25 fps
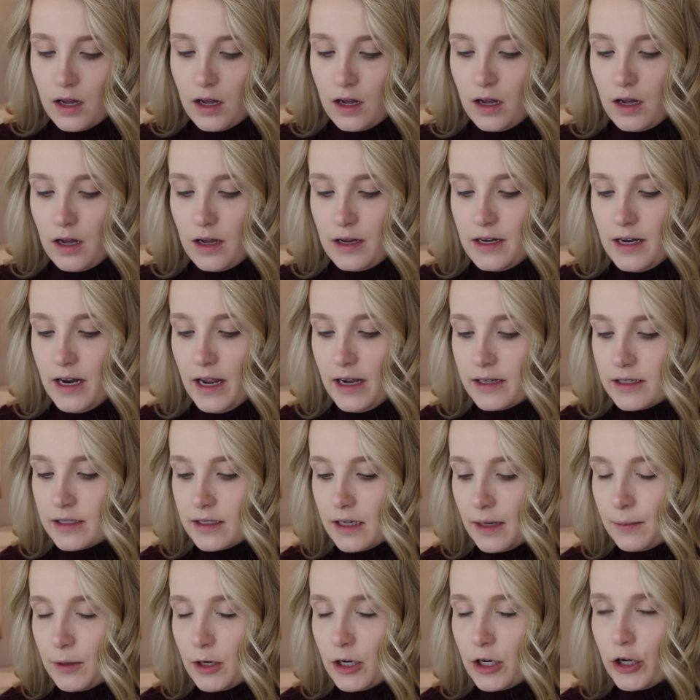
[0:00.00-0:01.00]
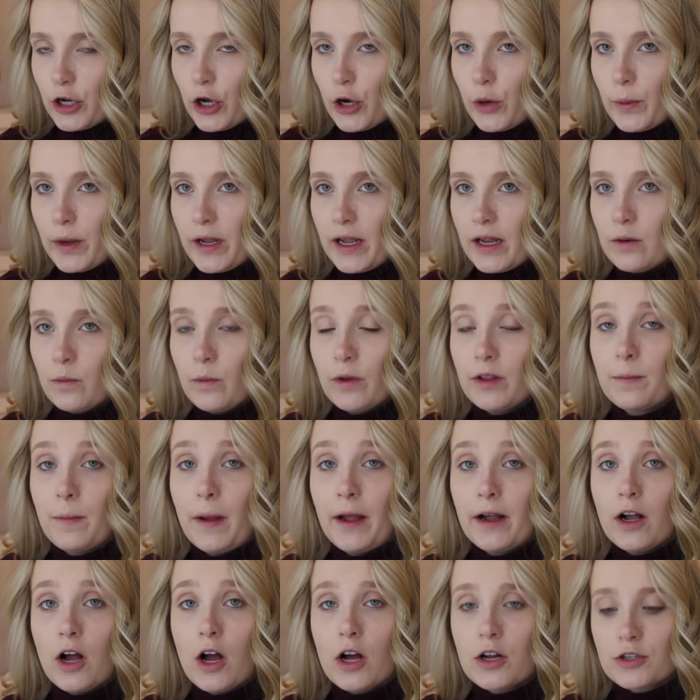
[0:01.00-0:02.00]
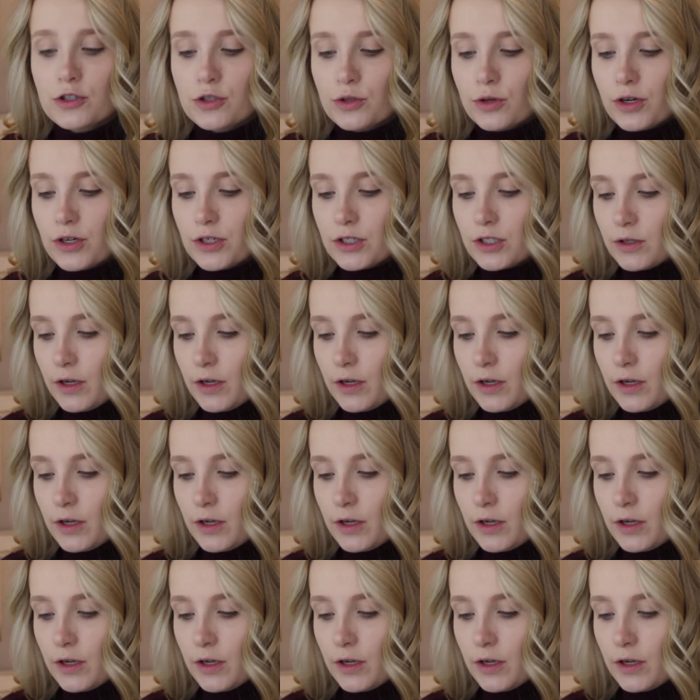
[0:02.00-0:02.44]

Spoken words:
Next, I'm going to go in with my contour.